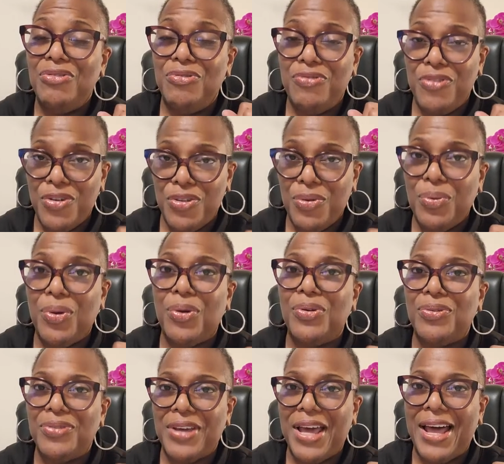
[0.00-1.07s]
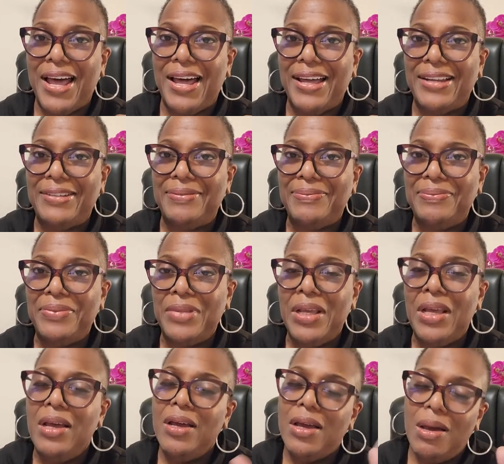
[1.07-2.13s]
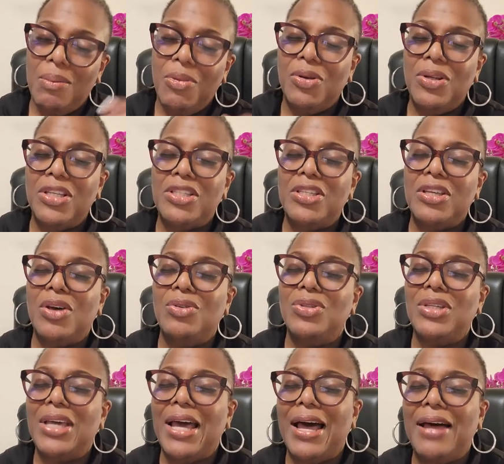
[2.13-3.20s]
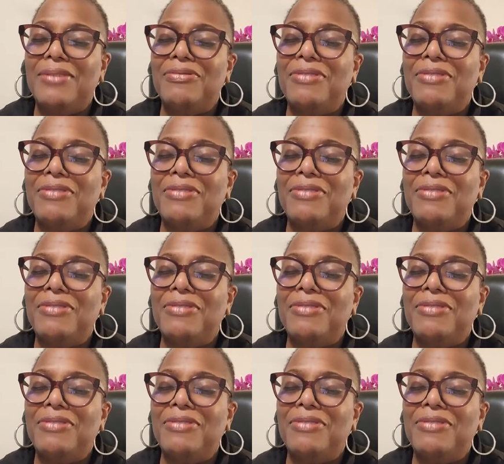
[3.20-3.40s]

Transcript: for the word of God? Come on, let's go to God.